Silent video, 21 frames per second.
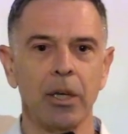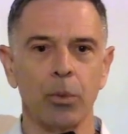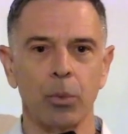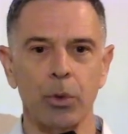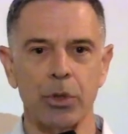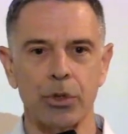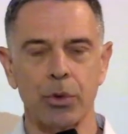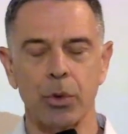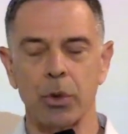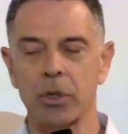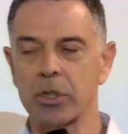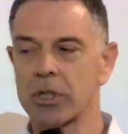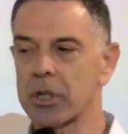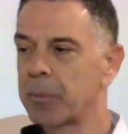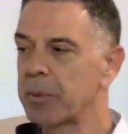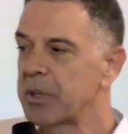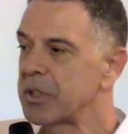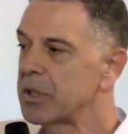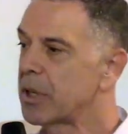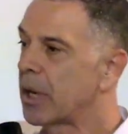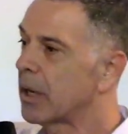was due to
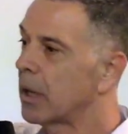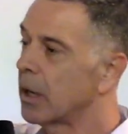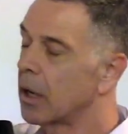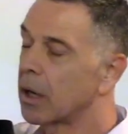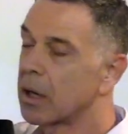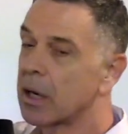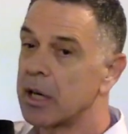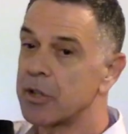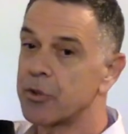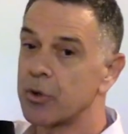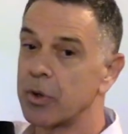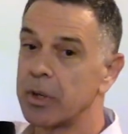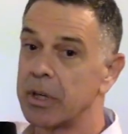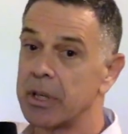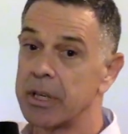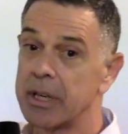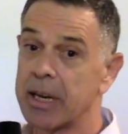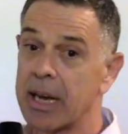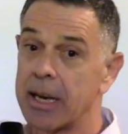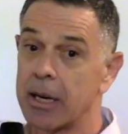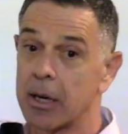someone taking a
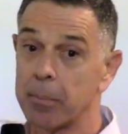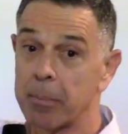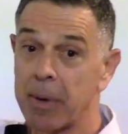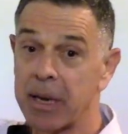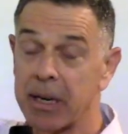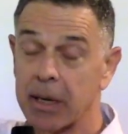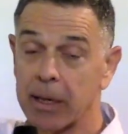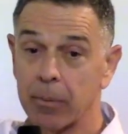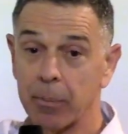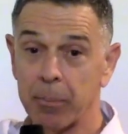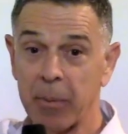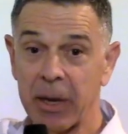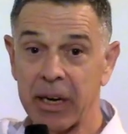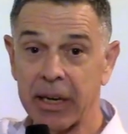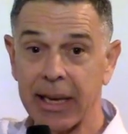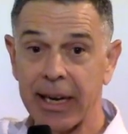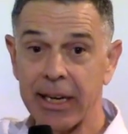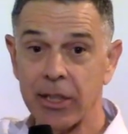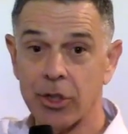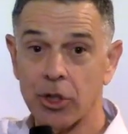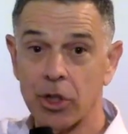contraindicated
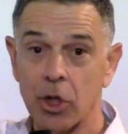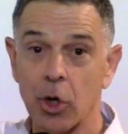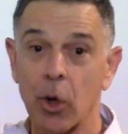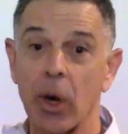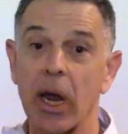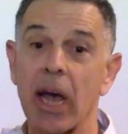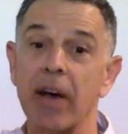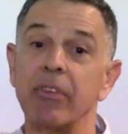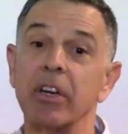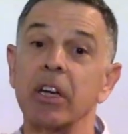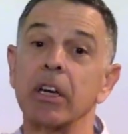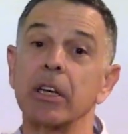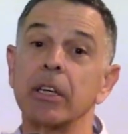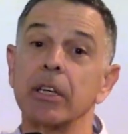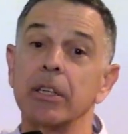medication or having a